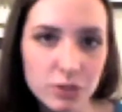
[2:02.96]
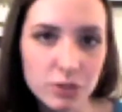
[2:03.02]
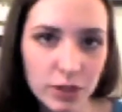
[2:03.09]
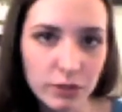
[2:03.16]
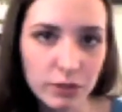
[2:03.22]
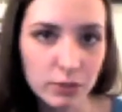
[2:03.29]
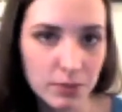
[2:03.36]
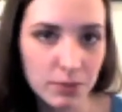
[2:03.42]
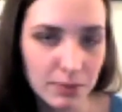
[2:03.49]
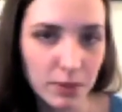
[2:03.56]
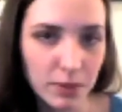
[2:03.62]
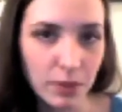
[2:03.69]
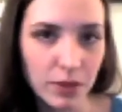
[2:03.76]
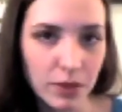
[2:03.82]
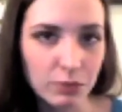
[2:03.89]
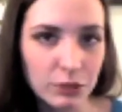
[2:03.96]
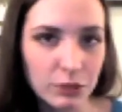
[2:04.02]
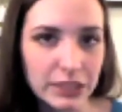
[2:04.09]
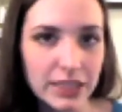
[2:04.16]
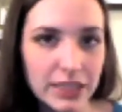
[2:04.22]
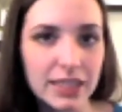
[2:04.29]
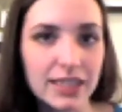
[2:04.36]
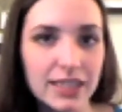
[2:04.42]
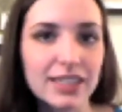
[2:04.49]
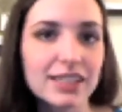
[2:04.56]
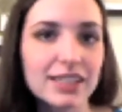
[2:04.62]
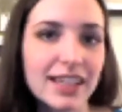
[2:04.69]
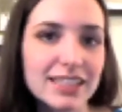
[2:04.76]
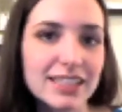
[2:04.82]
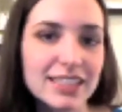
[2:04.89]
for people with a really
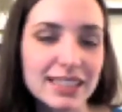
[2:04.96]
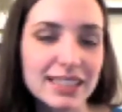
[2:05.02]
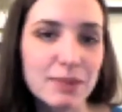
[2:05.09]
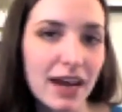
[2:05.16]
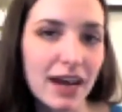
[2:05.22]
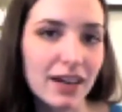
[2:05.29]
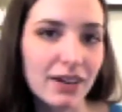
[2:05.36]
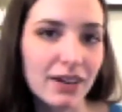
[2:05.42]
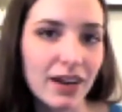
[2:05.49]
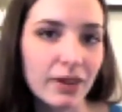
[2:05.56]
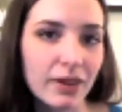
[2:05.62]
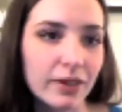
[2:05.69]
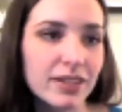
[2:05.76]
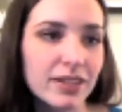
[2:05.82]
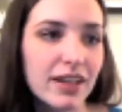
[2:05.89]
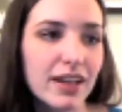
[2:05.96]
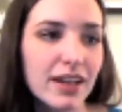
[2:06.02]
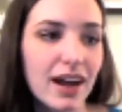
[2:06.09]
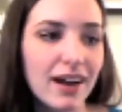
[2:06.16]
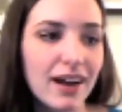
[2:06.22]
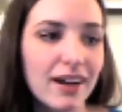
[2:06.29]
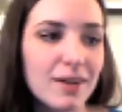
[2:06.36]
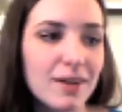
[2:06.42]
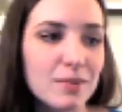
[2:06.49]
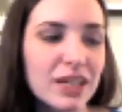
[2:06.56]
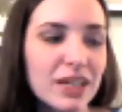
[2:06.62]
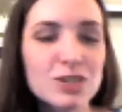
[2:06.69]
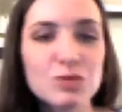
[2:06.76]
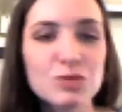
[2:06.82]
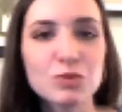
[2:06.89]
eclectic background
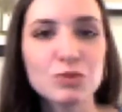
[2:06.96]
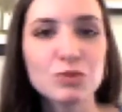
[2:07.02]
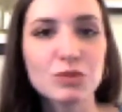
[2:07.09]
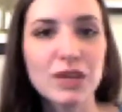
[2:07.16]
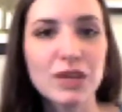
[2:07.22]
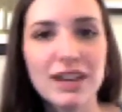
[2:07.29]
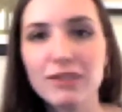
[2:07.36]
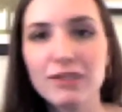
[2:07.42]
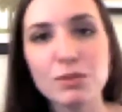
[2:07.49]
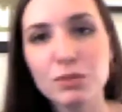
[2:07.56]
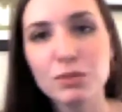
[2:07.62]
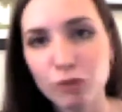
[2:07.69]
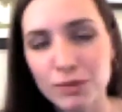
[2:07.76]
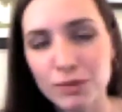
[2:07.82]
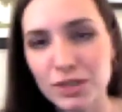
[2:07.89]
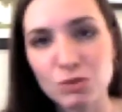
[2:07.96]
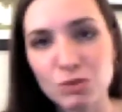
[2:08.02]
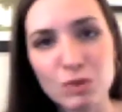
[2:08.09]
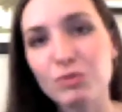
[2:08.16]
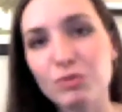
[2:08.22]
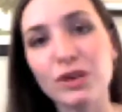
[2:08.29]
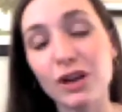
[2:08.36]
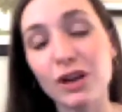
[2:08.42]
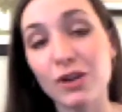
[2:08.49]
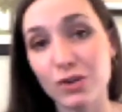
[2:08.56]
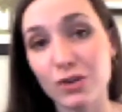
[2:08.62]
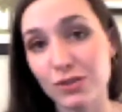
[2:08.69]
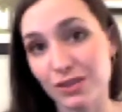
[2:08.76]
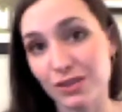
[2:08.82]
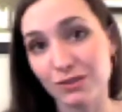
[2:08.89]
because in every performance we bring all
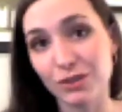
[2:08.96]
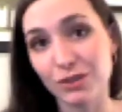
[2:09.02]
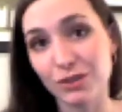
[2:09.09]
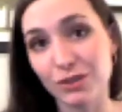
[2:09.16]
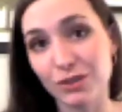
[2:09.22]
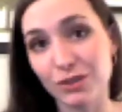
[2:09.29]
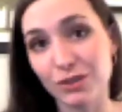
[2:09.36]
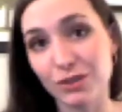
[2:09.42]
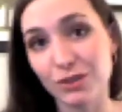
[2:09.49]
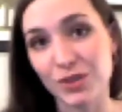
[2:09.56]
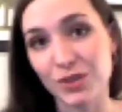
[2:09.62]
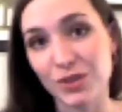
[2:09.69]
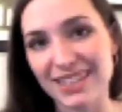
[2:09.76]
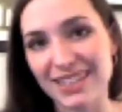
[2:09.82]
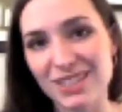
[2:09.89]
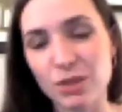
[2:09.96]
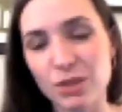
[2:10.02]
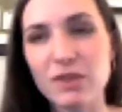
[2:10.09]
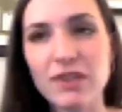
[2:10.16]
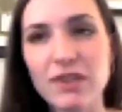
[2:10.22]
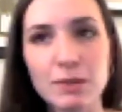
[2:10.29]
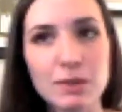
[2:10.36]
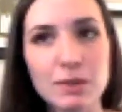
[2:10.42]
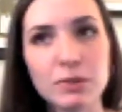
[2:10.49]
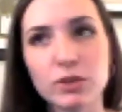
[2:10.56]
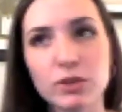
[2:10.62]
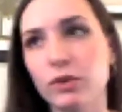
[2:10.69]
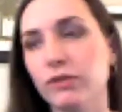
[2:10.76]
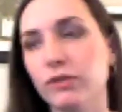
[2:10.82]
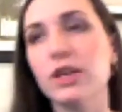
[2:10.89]
those influences in. So we've had people who
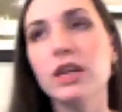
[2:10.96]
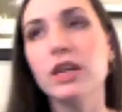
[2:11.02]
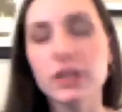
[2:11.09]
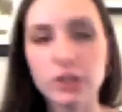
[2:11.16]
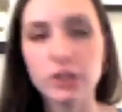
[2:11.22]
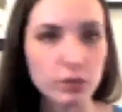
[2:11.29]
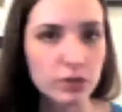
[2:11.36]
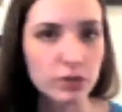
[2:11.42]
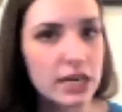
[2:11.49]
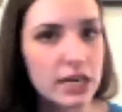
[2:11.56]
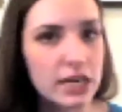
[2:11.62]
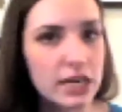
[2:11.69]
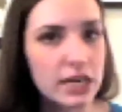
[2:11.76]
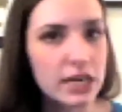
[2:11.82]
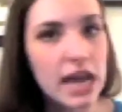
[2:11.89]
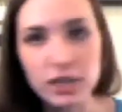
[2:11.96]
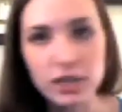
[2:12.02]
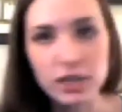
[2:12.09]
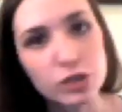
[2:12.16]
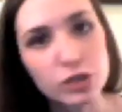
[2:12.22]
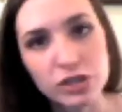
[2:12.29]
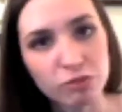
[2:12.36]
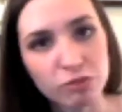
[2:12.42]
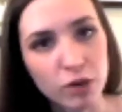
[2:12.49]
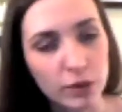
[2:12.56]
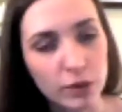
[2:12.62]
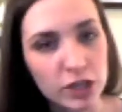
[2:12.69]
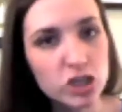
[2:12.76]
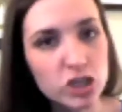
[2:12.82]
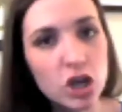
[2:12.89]
have, done national tours of Broadway
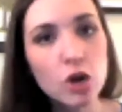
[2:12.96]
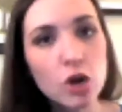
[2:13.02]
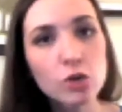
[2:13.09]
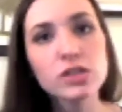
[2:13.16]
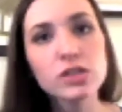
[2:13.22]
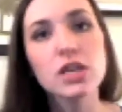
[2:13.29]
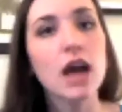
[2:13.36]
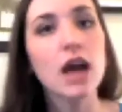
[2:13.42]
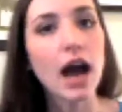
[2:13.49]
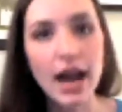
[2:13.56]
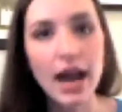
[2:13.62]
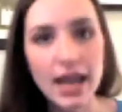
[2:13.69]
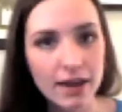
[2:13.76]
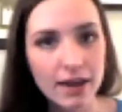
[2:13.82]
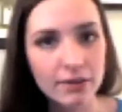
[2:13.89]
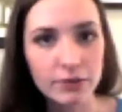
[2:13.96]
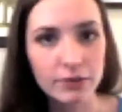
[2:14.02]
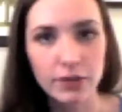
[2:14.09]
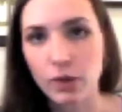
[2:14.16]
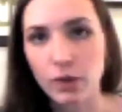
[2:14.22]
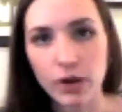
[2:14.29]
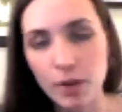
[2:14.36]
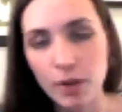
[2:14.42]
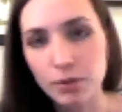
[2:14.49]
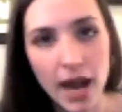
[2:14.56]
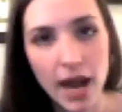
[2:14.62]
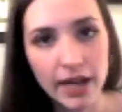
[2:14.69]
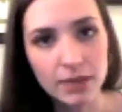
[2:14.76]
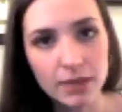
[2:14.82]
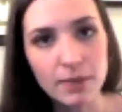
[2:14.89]
shows. I have, an
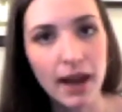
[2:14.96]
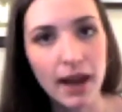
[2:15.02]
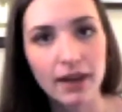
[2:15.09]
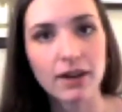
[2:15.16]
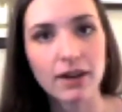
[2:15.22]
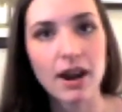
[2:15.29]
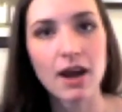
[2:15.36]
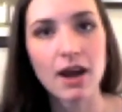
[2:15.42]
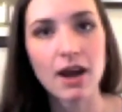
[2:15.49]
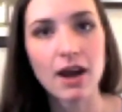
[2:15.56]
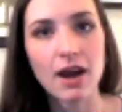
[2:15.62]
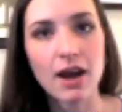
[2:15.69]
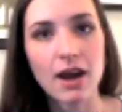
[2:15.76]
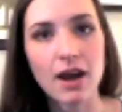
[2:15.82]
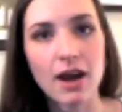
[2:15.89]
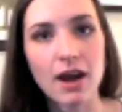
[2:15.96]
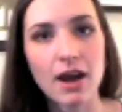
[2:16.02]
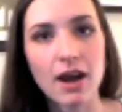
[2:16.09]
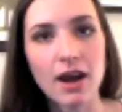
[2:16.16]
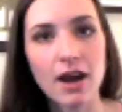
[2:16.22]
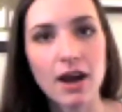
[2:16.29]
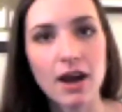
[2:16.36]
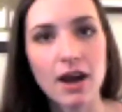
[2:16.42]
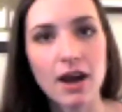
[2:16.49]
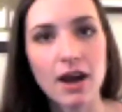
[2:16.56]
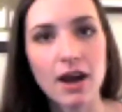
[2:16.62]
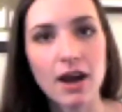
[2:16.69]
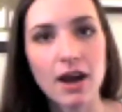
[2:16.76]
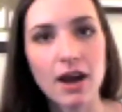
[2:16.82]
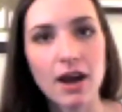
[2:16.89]
operatic background and also
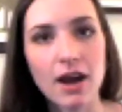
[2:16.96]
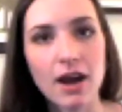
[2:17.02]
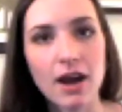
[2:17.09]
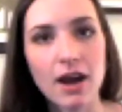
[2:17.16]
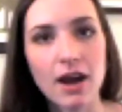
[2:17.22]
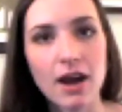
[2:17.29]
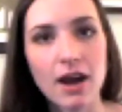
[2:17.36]
sketch comedy.